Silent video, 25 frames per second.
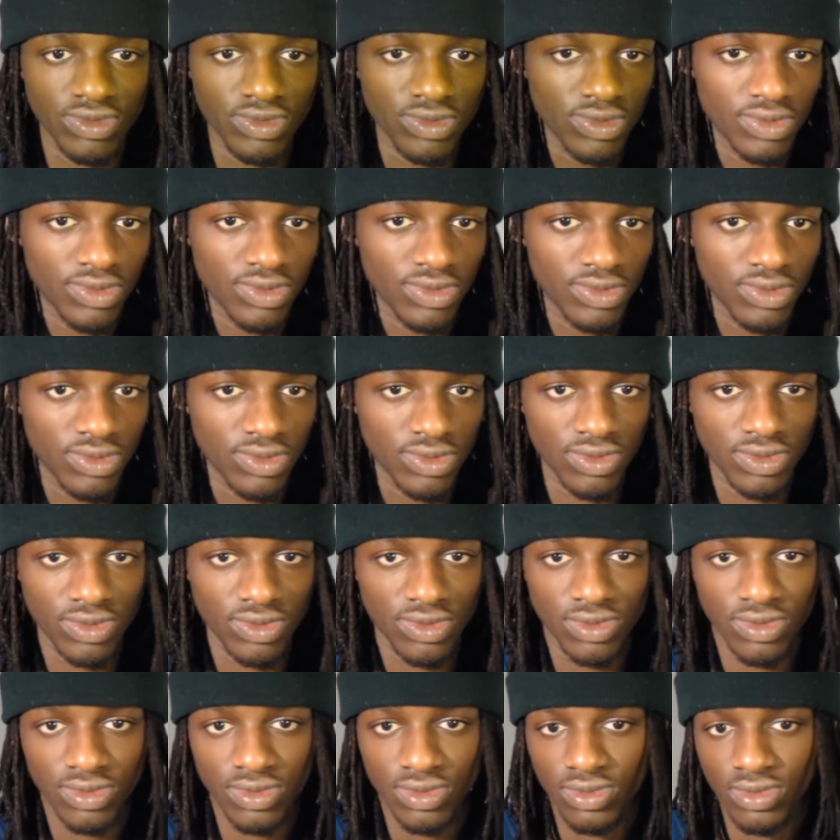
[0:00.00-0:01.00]
You did
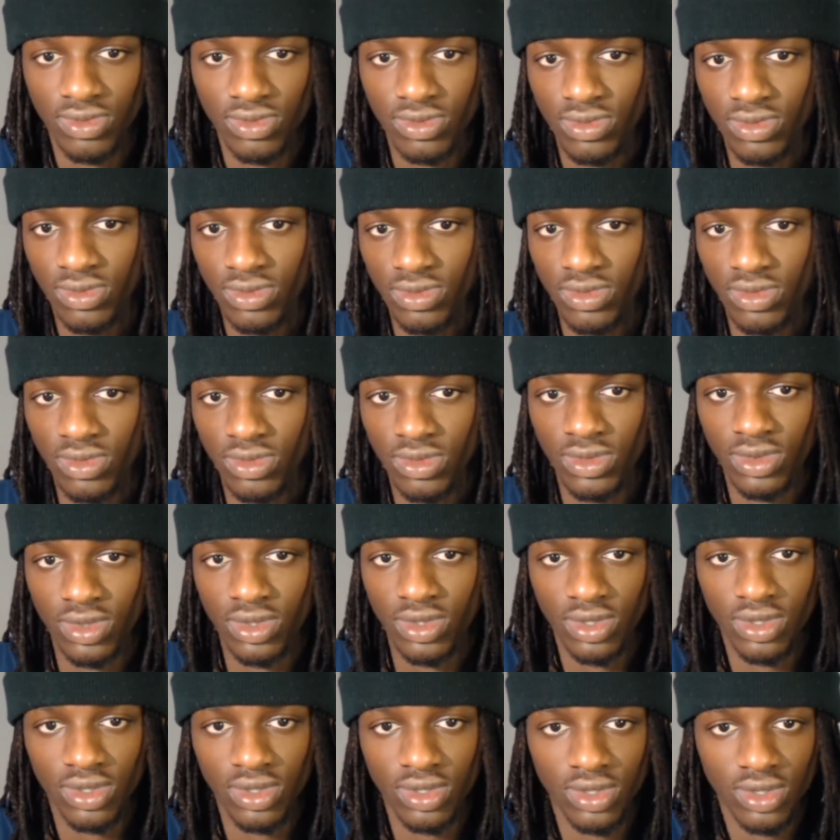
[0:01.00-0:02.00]
it, Dad.
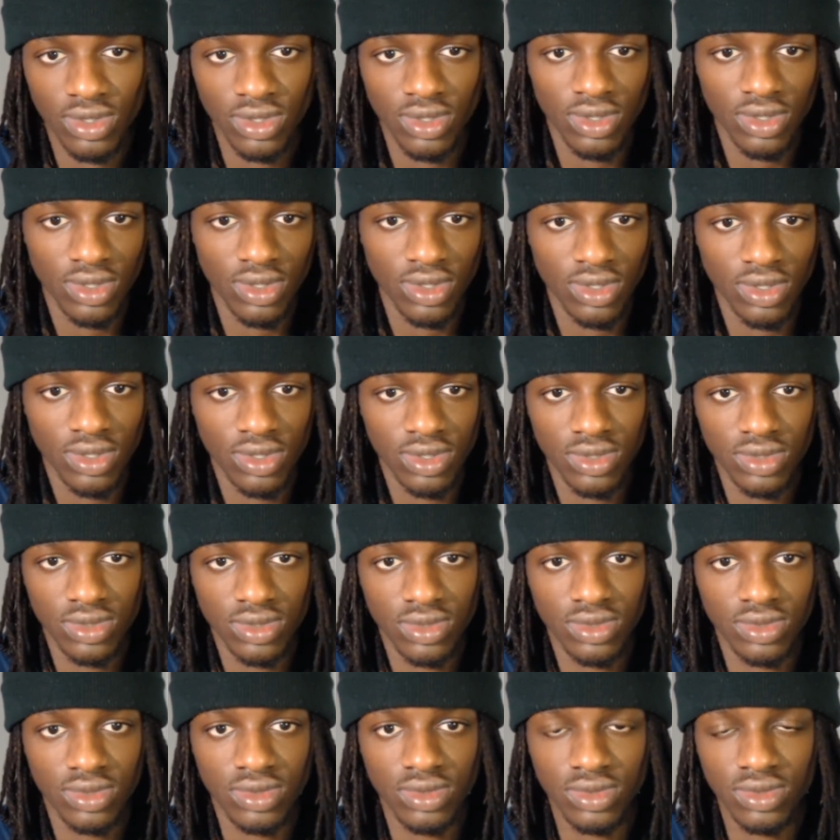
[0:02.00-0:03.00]

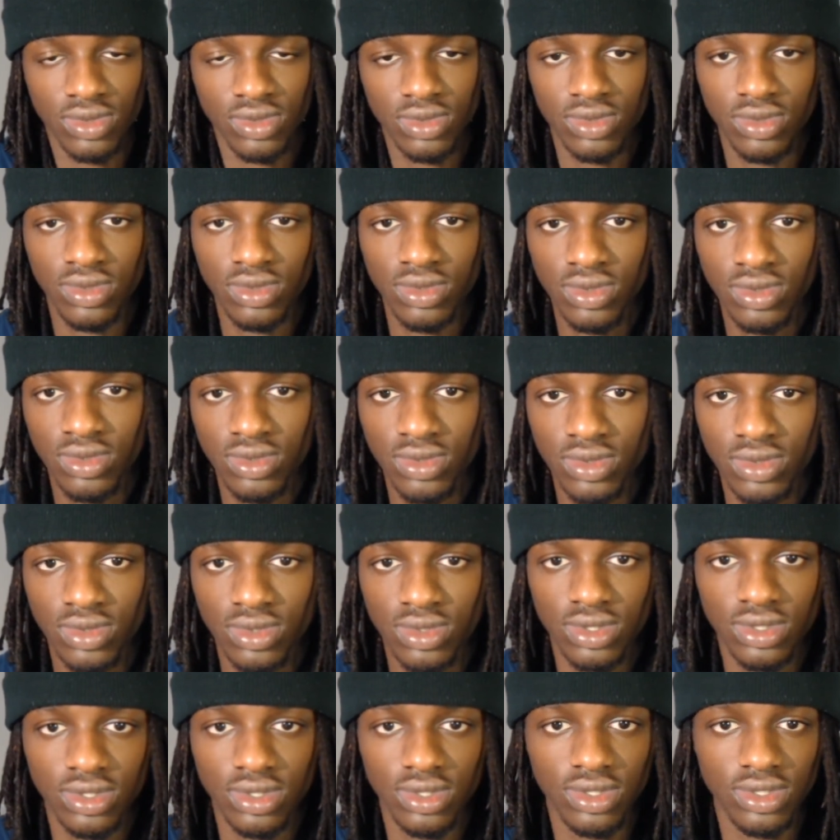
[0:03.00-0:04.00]
That's what the f
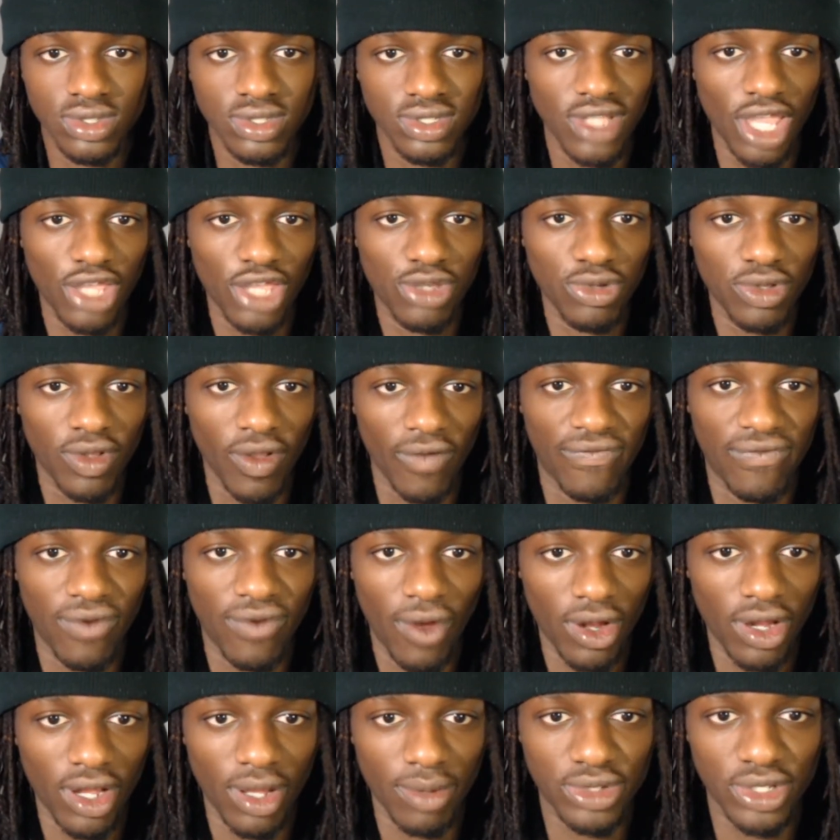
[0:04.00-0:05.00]
I'm talking That's what the
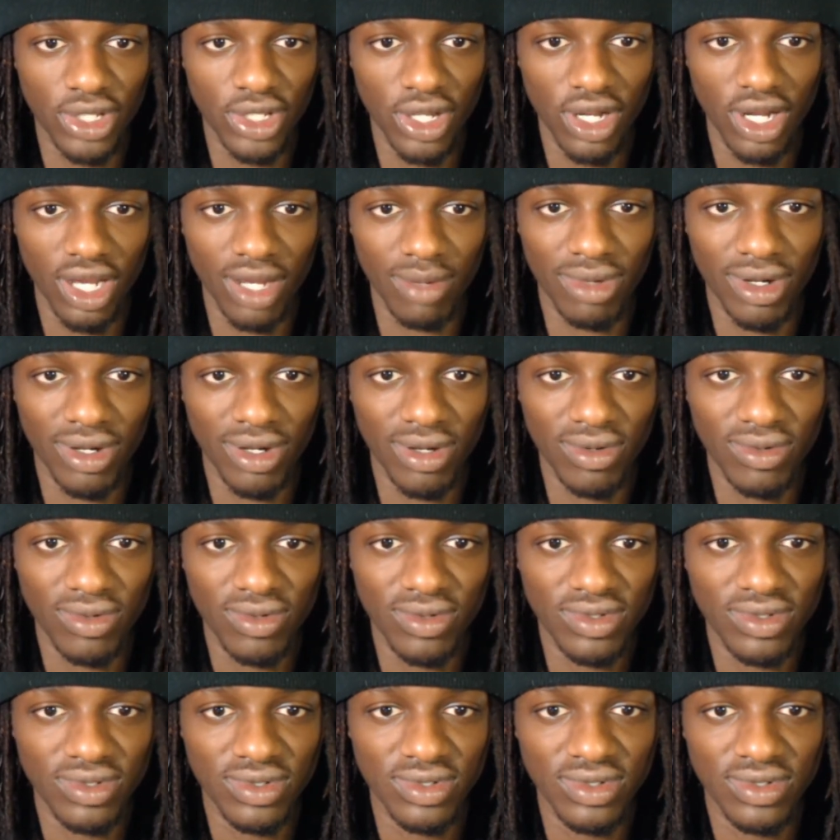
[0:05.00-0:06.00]
fuck I'm talking about. Where
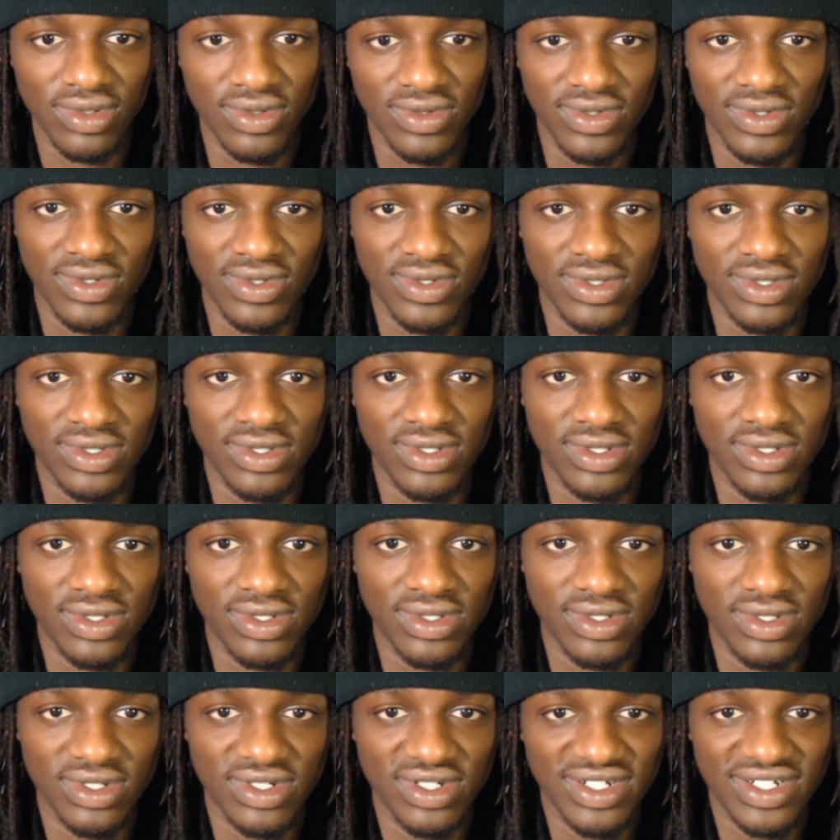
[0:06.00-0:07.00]
you had that spirit
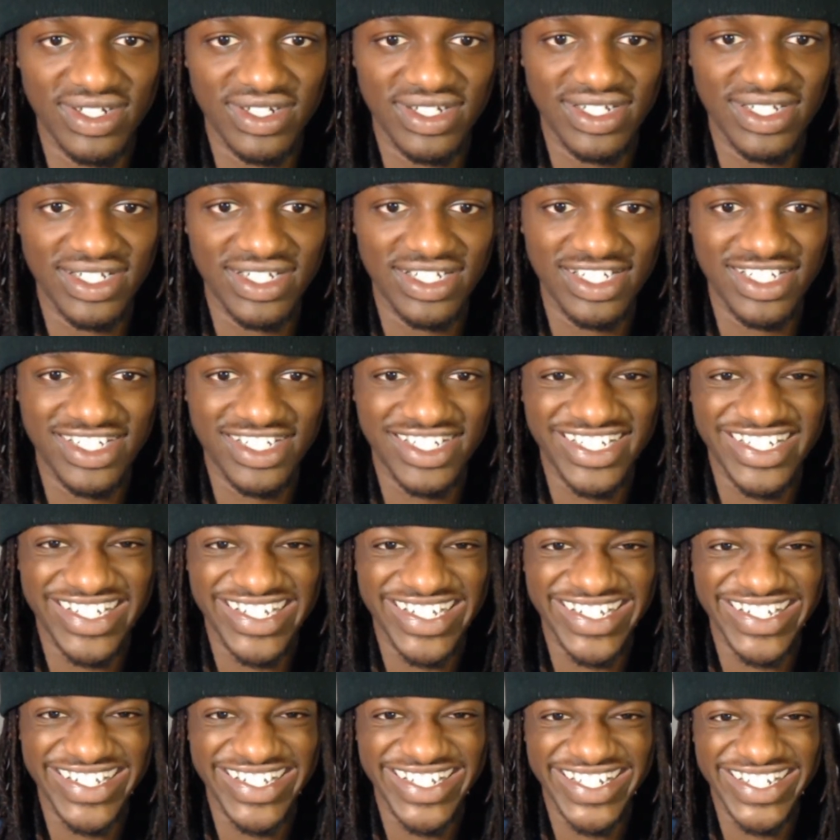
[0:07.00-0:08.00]
bomb in the air and
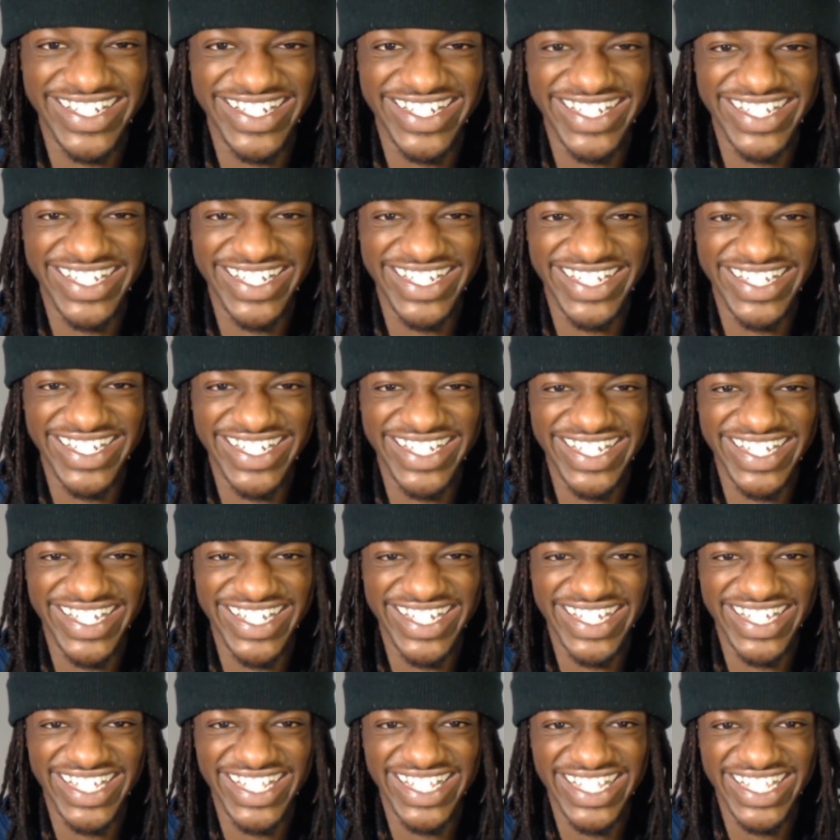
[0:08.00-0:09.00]
shit. Go on.
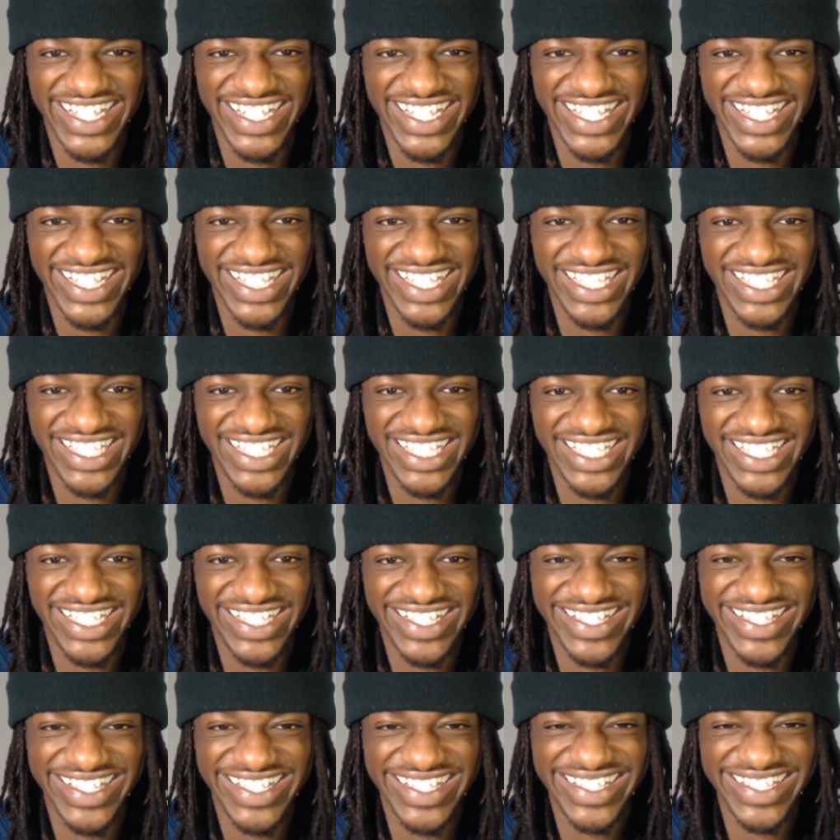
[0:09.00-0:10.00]
And then you brought it
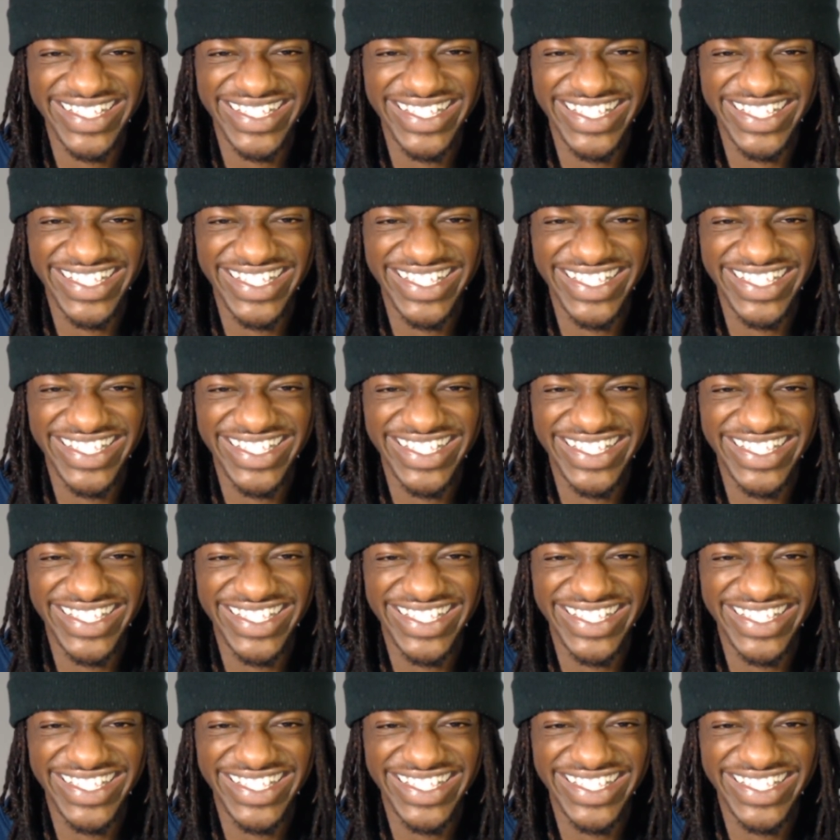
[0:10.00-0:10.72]
down. It was like.